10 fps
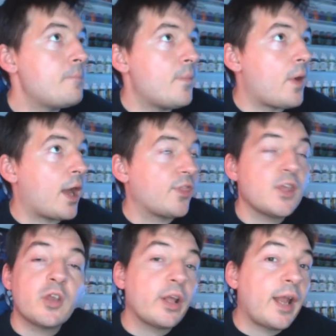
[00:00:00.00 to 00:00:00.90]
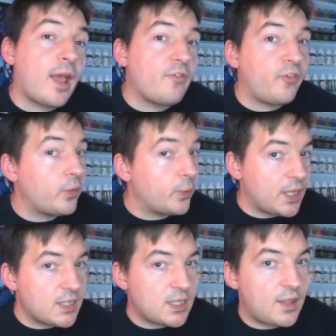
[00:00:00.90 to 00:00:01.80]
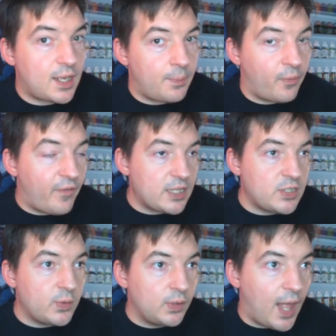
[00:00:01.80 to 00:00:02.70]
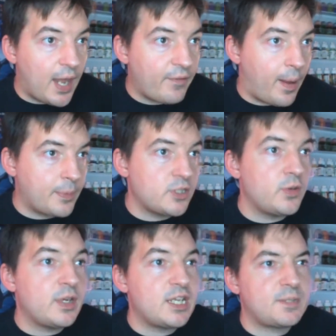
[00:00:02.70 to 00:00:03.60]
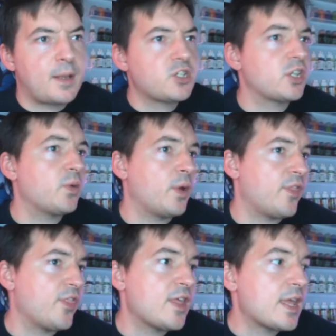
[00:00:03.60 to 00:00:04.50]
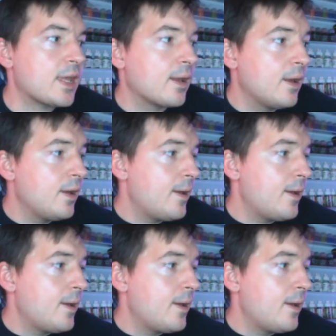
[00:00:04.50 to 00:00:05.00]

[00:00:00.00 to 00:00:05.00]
I think you're going to have fun with this. I think it provides you a lot of opportunity, especially with the,